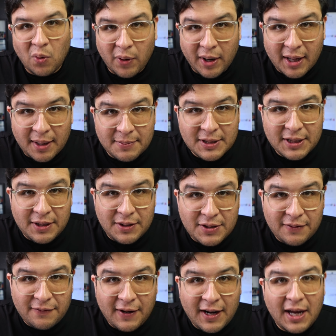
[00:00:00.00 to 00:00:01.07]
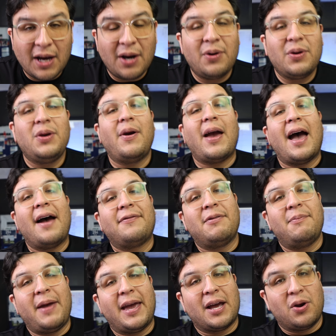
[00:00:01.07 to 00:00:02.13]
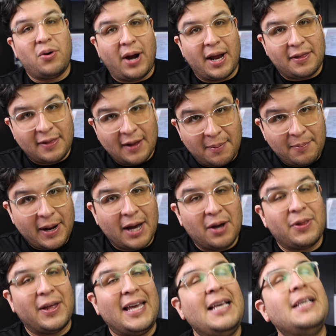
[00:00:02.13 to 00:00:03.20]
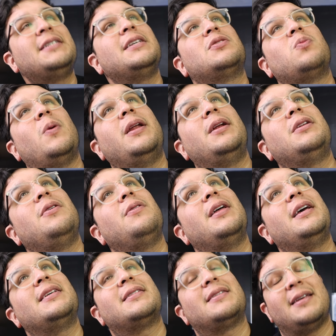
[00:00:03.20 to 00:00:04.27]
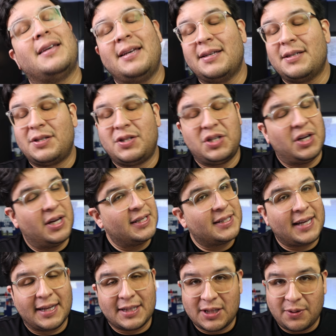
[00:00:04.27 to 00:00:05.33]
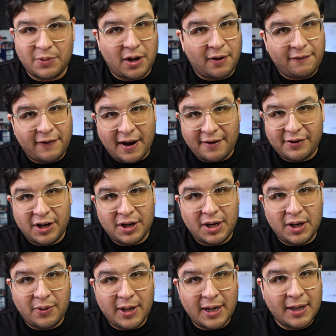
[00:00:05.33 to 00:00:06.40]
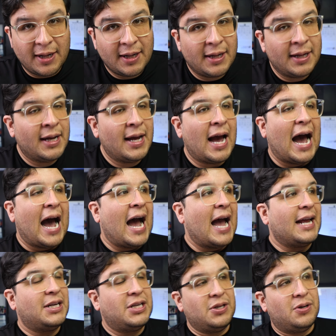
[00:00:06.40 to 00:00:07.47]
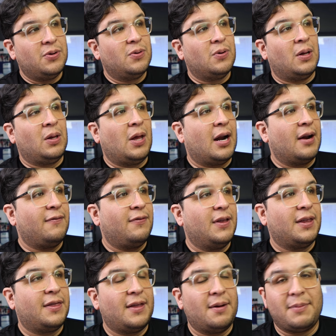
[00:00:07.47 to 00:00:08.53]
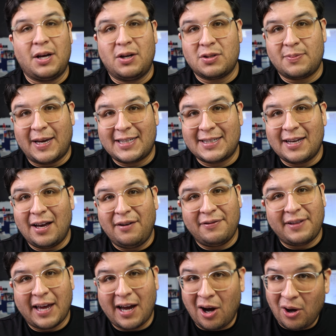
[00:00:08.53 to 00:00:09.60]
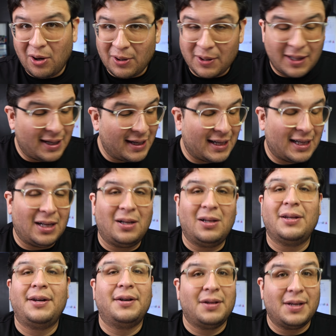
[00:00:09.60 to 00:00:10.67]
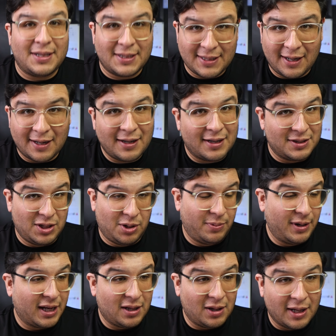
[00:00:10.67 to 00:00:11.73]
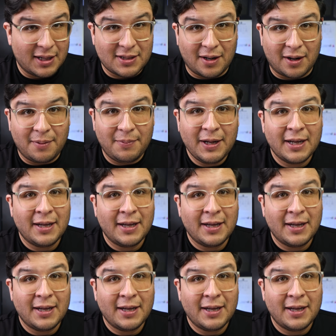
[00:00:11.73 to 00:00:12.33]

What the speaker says: When it comes to YouTube video, you have to make a great thumbnail. The easiest way to do this is just get someone on Fiverr to do it. I do a lot of the thumbnails myself. They all clearly suck because nobody clicks on them.